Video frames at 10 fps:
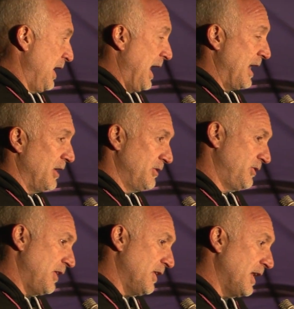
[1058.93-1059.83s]
And I'll
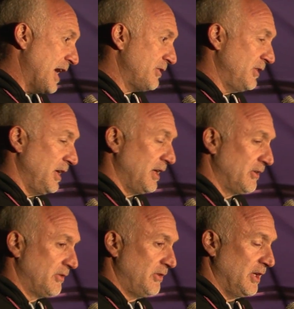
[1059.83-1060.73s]
just say the last thing
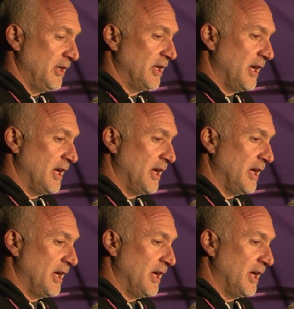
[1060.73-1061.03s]
is that,